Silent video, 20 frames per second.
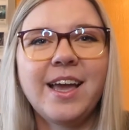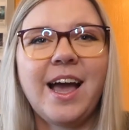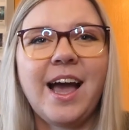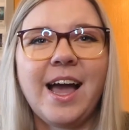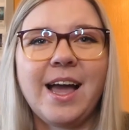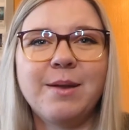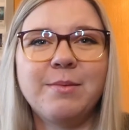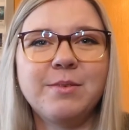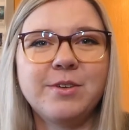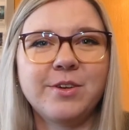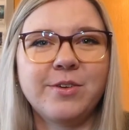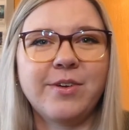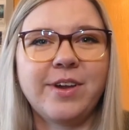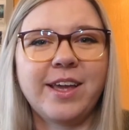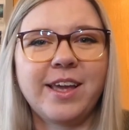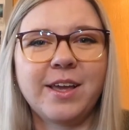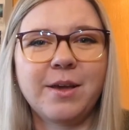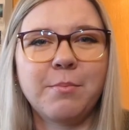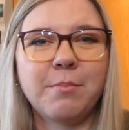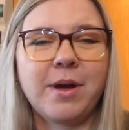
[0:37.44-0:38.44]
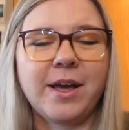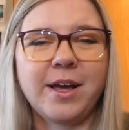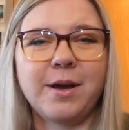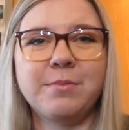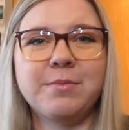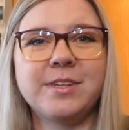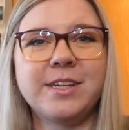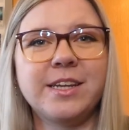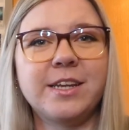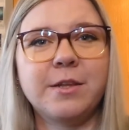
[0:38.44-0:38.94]
I'm doing my
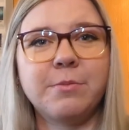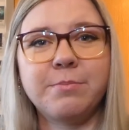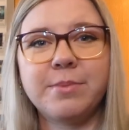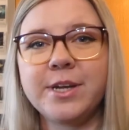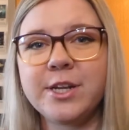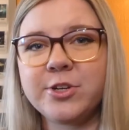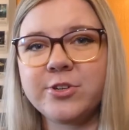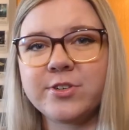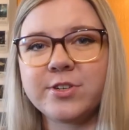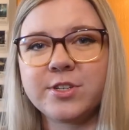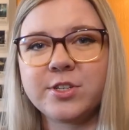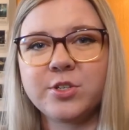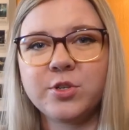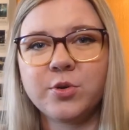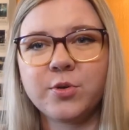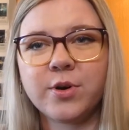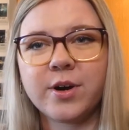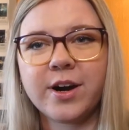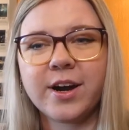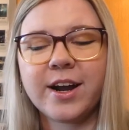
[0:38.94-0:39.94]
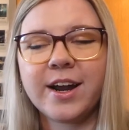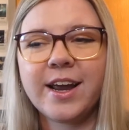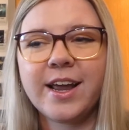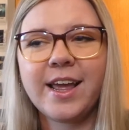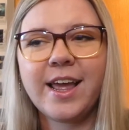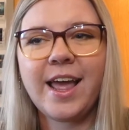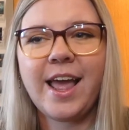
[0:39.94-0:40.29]
updated Pinterest tour,